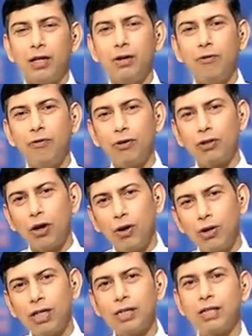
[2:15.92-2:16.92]
For the
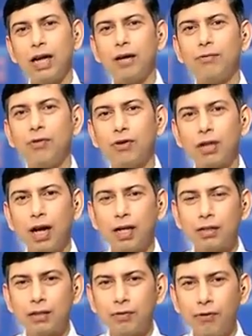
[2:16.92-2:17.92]
longest time, for the
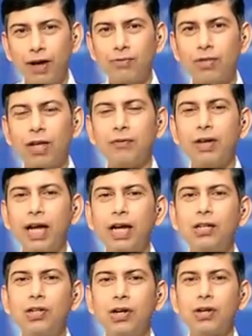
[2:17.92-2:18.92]
last 5, 7,
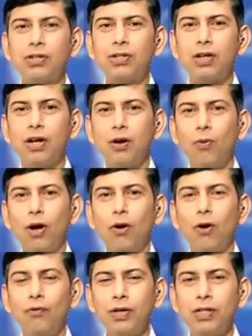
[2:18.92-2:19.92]
8 years, one
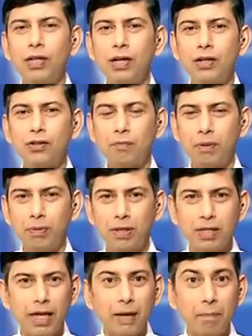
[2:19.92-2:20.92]
always hears of people
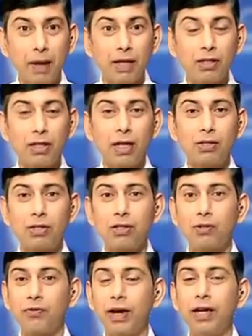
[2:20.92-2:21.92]
saying Page
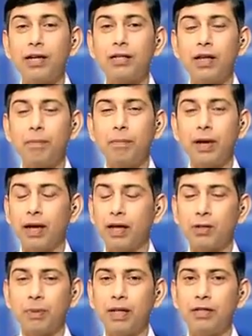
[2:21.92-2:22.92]
Industries is very
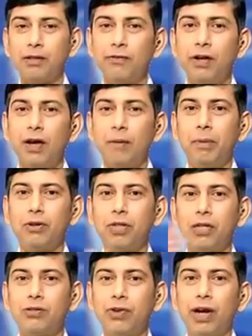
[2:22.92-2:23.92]
expensive
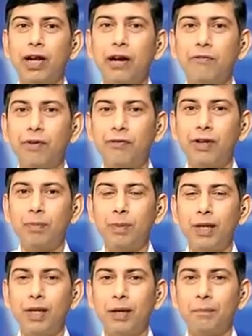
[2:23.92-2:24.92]
because it is trading at 50
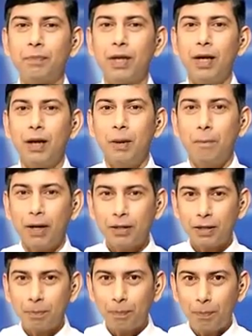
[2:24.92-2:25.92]
PE.
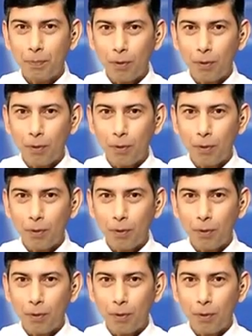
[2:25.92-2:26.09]
But the